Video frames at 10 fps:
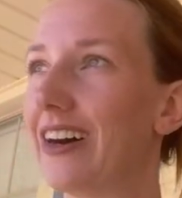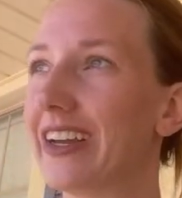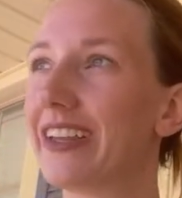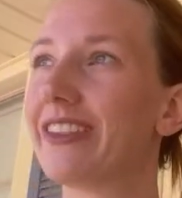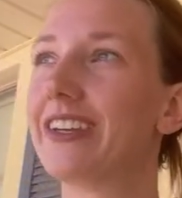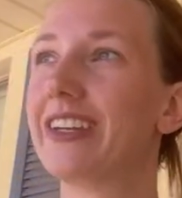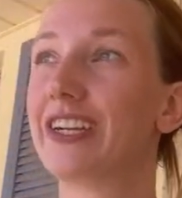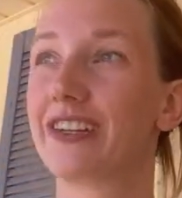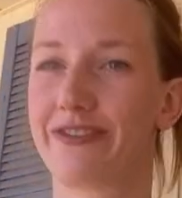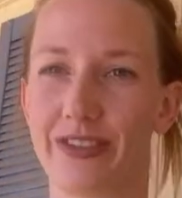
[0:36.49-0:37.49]
in the
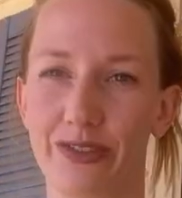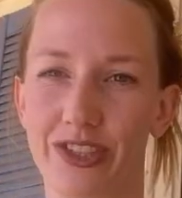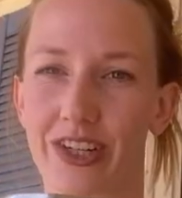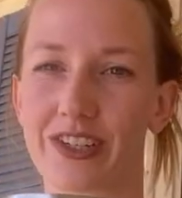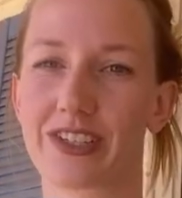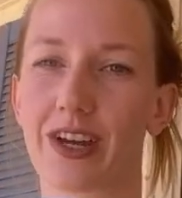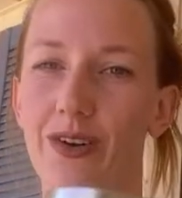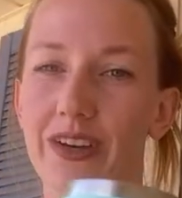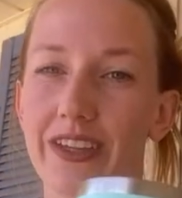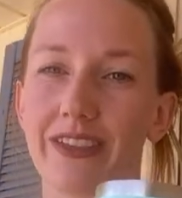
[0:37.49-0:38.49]
near future. So
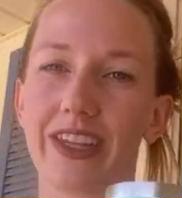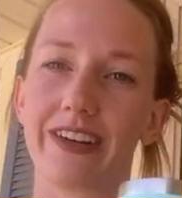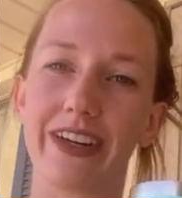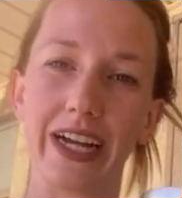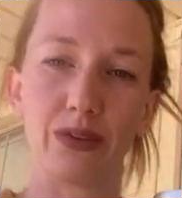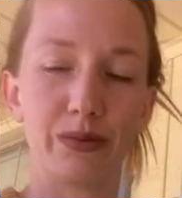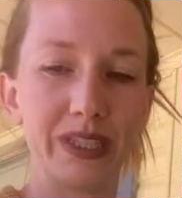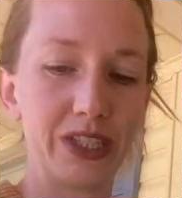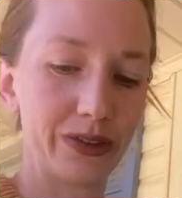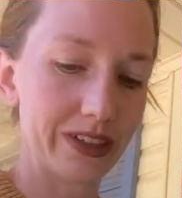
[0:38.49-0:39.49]
in theory, I will be
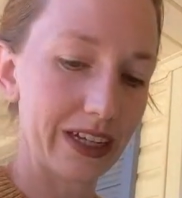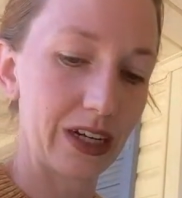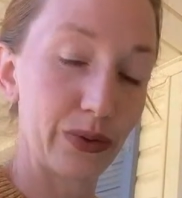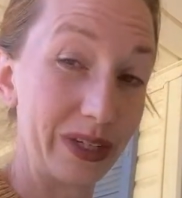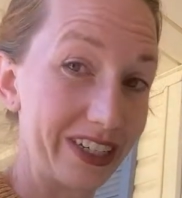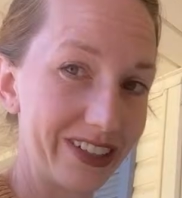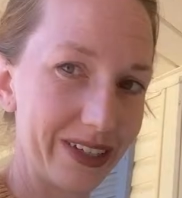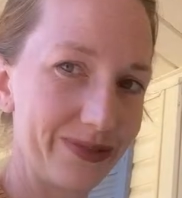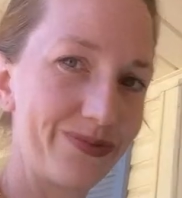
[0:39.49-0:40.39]
doing like a weekly.